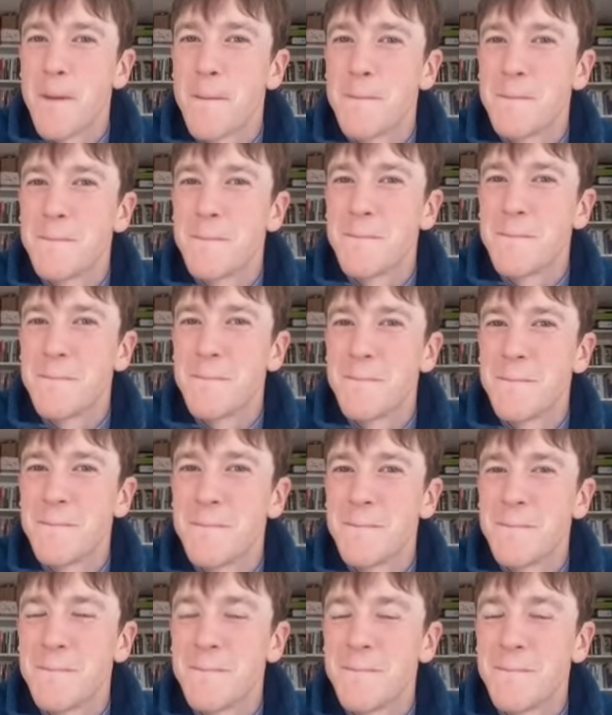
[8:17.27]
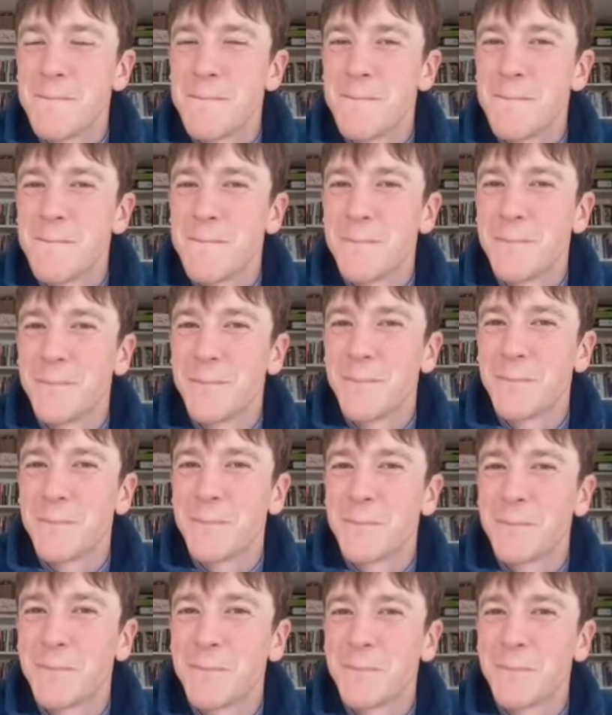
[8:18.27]

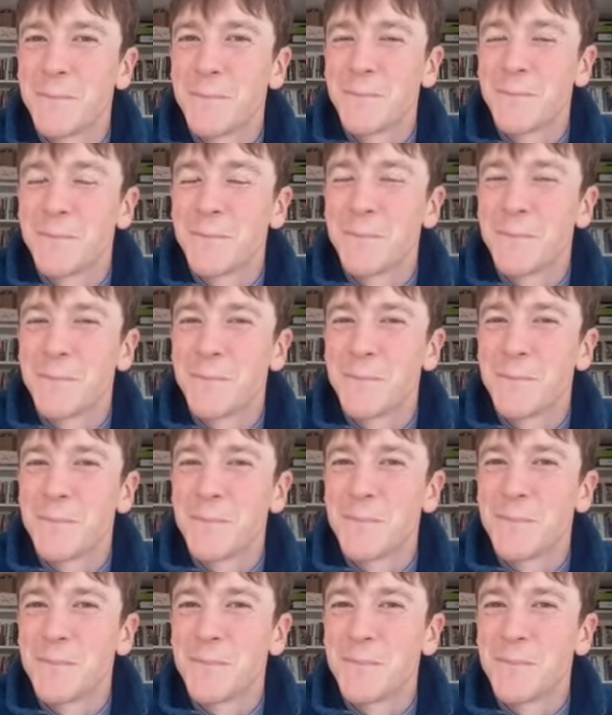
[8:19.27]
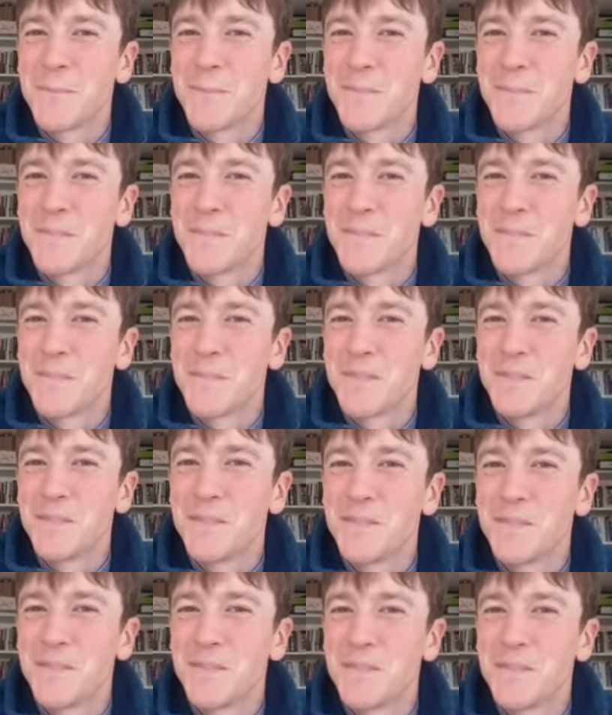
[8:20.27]

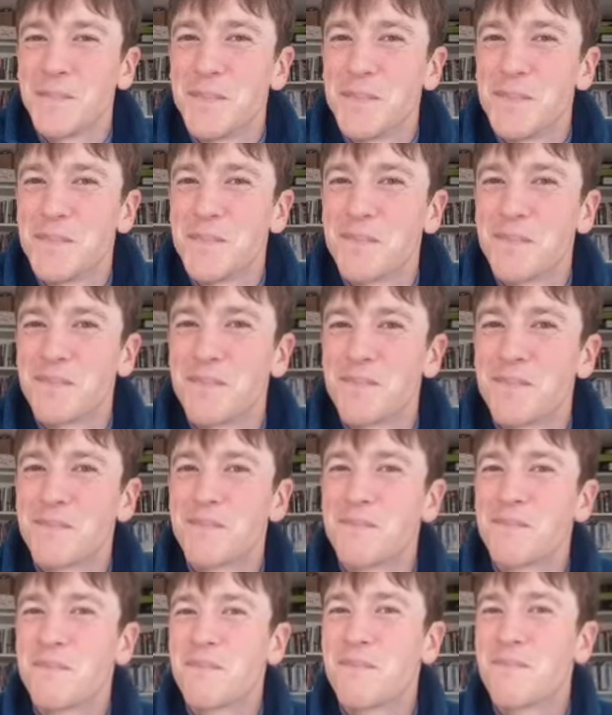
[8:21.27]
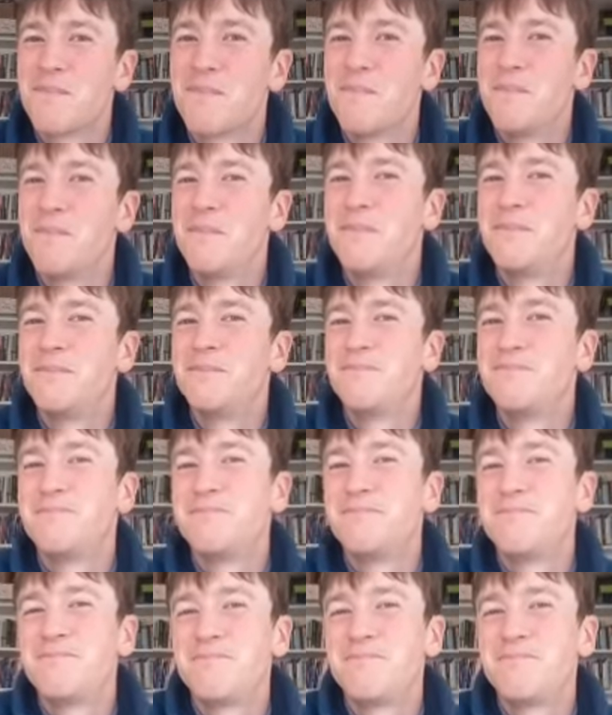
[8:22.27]
Nobody speaks.